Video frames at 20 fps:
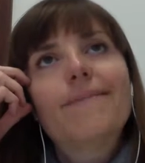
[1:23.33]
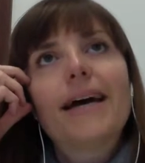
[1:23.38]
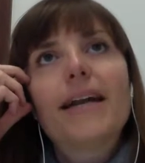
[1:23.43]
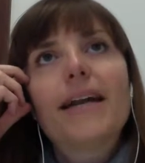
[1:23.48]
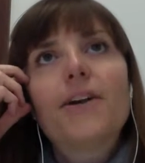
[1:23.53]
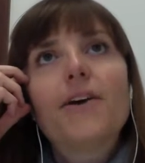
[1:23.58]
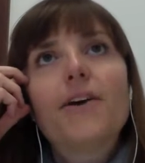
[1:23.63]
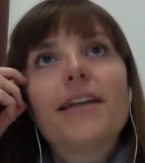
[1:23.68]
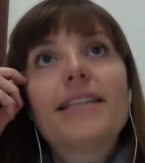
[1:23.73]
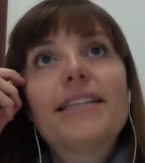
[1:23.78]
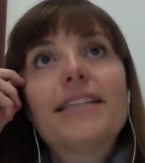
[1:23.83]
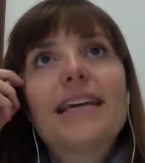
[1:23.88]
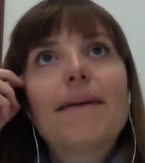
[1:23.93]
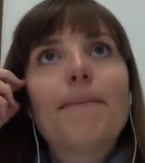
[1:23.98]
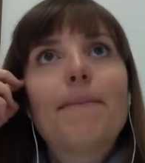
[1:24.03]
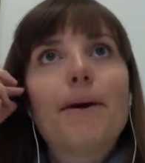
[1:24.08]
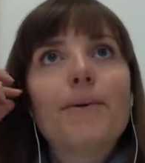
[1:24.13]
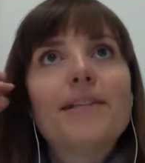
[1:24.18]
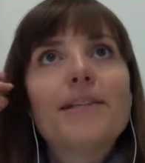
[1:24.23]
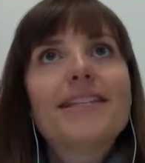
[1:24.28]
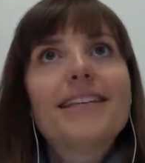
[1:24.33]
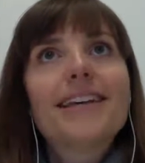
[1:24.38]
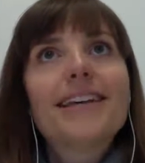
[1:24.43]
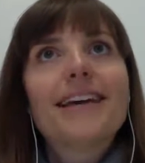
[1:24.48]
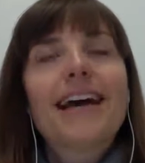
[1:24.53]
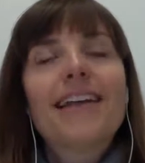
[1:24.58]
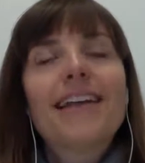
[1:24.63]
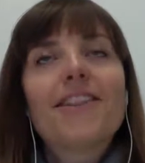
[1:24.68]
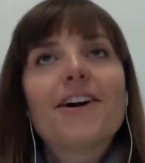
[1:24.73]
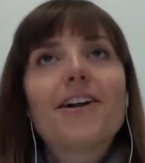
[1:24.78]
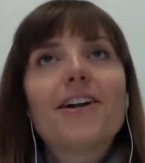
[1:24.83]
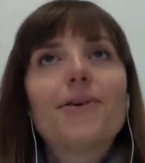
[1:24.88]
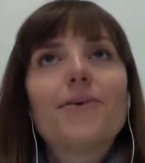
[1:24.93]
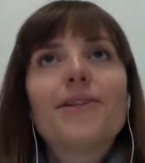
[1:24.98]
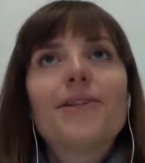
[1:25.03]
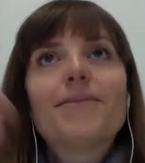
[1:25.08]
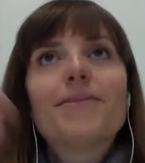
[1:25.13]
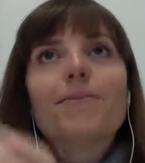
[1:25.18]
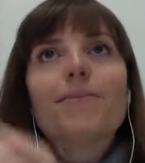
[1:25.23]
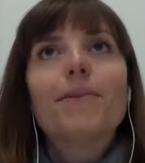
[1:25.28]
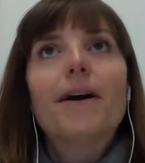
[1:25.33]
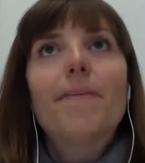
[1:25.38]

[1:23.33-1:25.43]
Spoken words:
I don't know. At the time, I thought it was